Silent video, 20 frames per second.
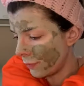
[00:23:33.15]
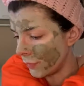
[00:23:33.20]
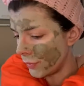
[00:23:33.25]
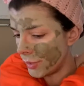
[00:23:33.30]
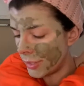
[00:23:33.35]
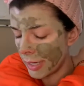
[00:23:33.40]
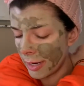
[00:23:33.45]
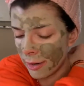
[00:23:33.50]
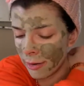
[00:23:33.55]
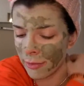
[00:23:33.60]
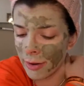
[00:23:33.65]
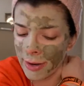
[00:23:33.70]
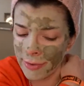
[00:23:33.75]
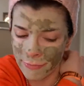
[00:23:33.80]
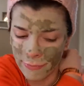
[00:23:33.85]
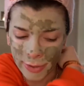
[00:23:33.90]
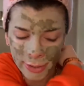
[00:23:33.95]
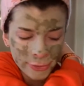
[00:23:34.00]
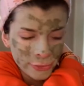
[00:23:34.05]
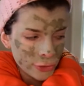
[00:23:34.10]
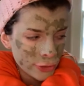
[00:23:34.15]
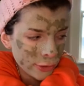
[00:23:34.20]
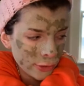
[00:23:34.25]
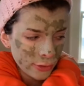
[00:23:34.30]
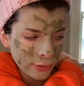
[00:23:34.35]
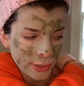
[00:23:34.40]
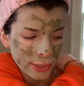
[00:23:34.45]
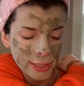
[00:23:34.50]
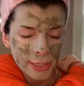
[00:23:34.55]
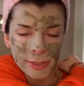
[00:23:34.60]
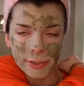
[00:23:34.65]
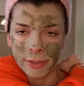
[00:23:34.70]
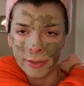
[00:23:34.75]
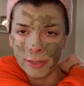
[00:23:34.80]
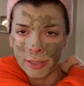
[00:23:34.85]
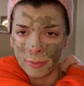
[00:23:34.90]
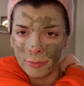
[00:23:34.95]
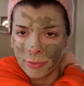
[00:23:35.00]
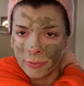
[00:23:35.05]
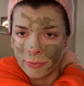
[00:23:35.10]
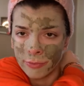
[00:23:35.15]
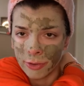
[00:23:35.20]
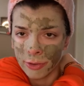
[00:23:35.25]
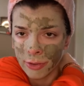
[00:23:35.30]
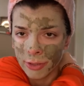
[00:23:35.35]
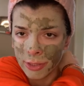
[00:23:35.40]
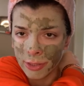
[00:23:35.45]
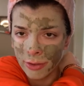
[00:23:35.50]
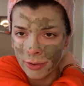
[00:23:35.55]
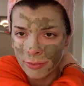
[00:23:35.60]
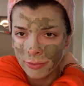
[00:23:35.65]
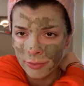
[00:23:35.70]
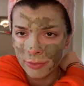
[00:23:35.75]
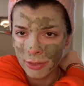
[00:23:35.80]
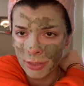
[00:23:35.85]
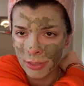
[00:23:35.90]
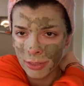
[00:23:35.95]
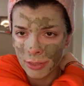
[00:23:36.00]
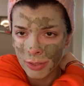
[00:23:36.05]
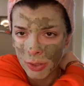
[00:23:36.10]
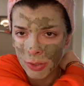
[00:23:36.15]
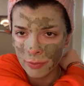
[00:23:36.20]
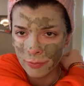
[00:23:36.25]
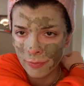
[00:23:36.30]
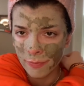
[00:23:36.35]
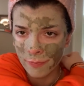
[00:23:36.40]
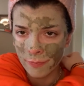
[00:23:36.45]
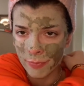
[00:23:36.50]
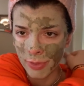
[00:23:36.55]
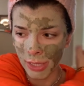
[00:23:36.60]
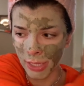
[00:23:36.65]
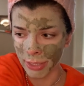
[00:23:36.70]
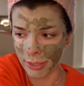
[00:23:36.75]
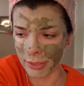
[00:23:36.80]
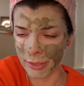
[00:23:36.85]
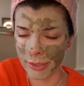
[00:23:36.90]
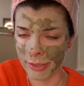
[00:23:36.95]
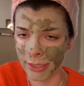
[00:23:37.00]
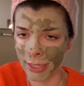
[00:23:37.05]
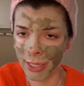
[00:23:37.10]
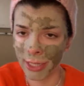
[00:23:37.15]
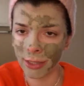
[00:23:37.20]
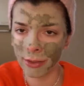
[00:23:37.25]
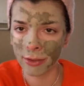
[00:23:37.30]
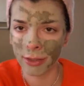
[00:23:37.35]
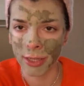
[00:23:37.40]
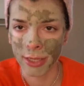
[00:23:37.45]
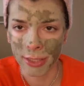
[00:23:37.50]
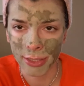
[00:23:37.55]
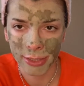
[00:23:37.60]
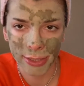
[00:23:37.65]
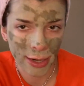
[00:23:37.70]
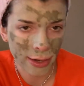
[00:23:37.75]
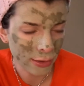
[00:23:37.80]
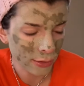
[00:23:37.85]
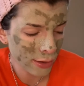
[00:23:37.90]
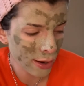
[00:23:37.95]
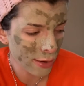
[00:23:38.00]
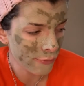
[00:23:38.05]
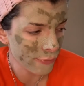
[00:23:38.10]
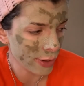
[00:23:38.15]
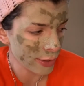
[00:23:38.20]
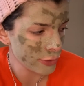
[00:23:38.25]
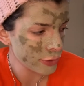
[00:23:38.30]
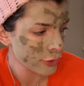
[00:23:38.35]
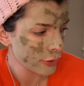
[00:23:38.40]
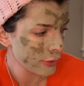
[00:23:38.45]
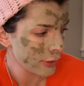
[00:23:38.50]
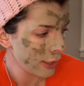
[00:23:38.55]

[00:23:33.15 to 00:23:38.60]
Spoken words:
dare I venture that he's a double Virgo? Like a dare I venture